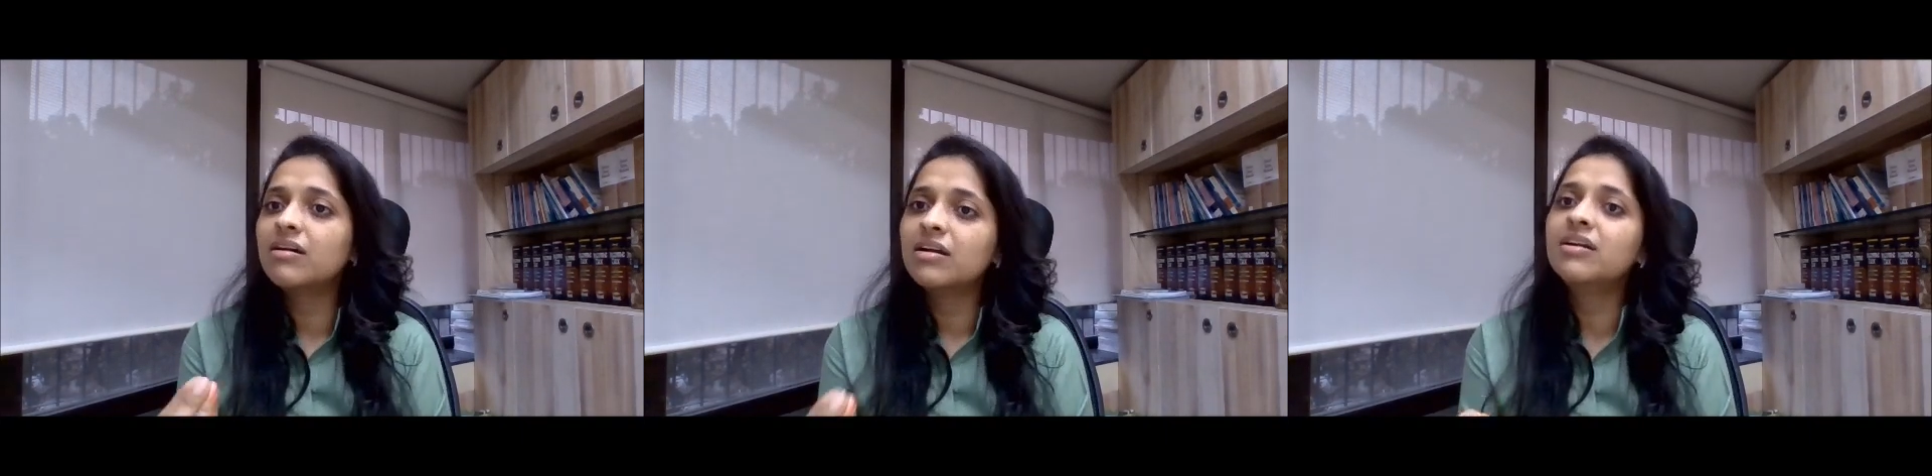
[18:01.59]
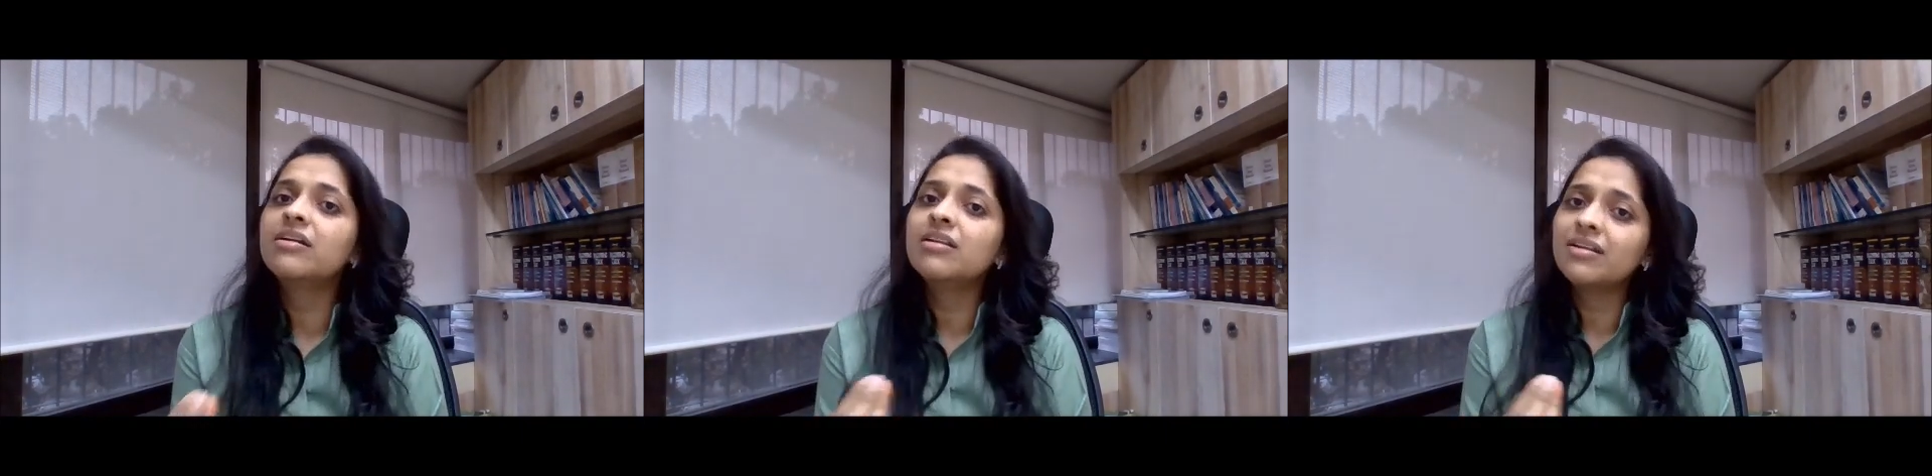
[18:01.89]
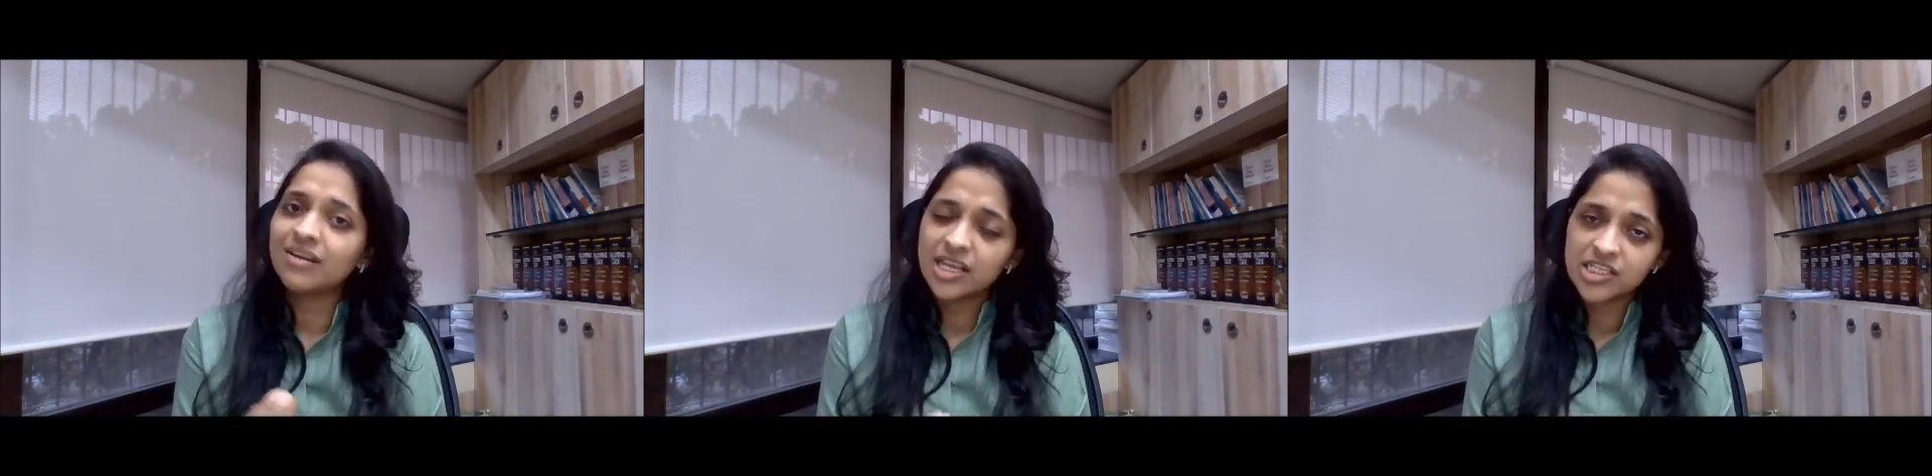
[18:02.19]
a
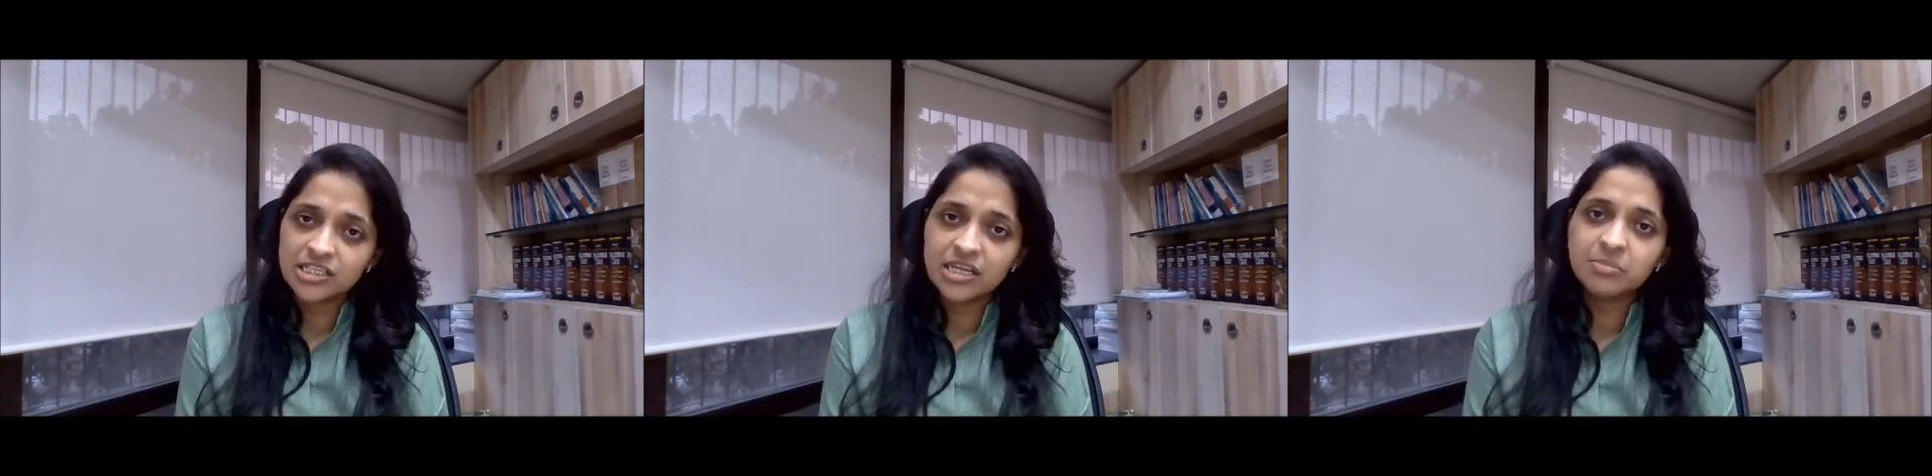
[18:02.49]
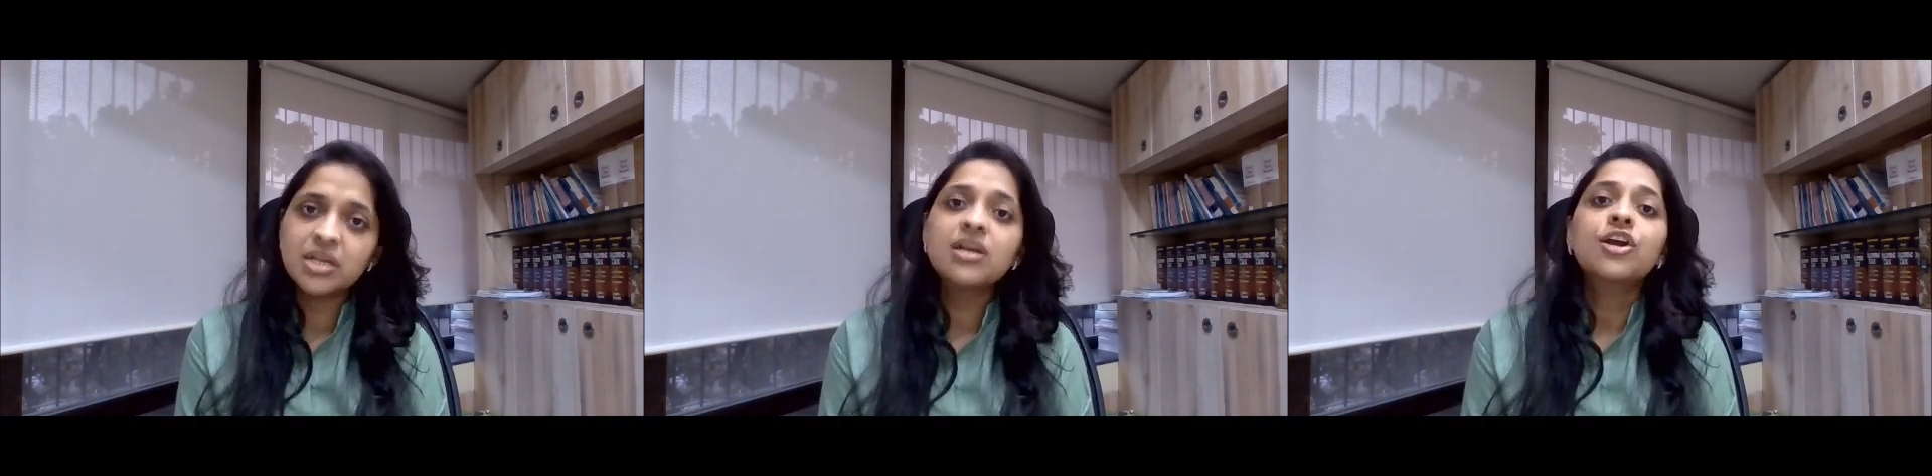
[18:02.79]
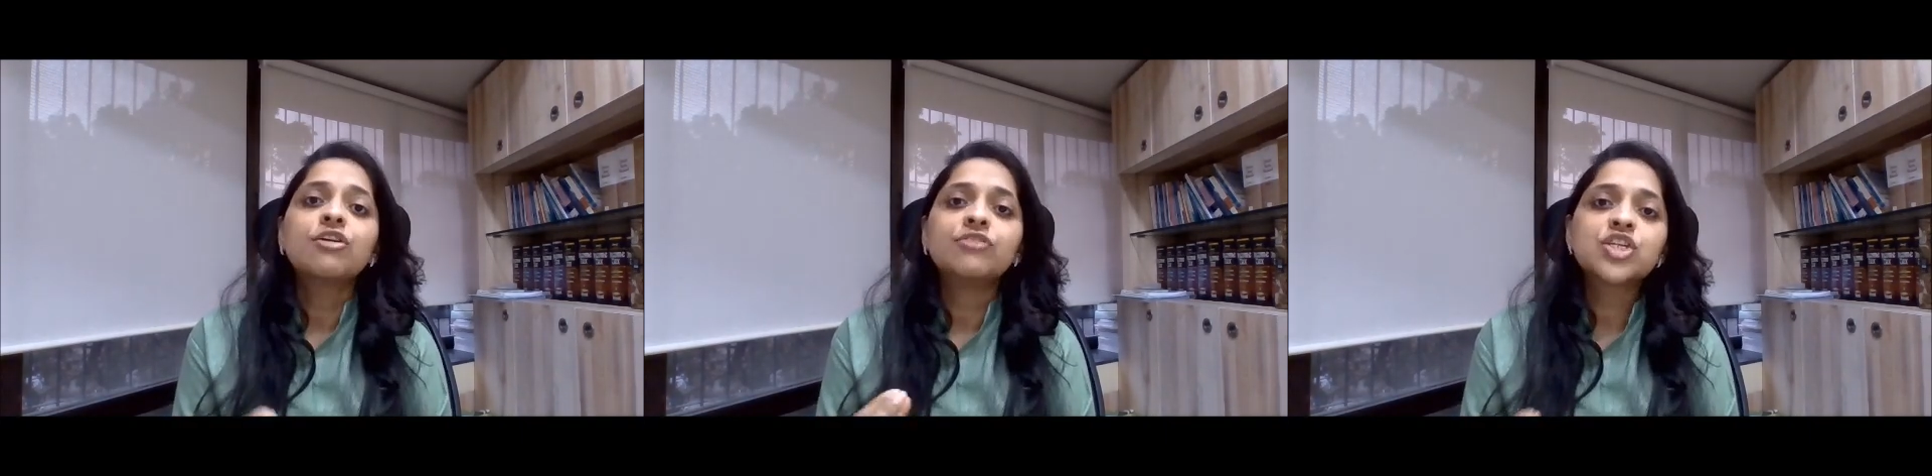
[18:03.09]
little reasonable,
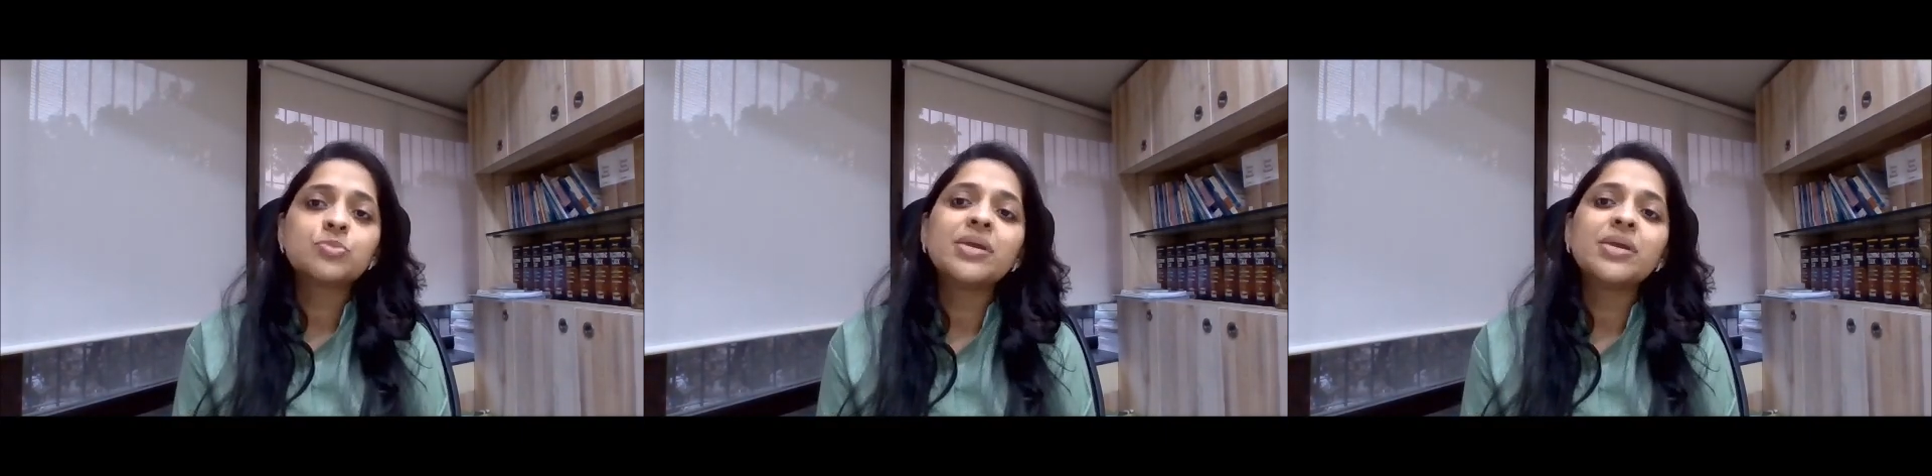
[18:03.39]
which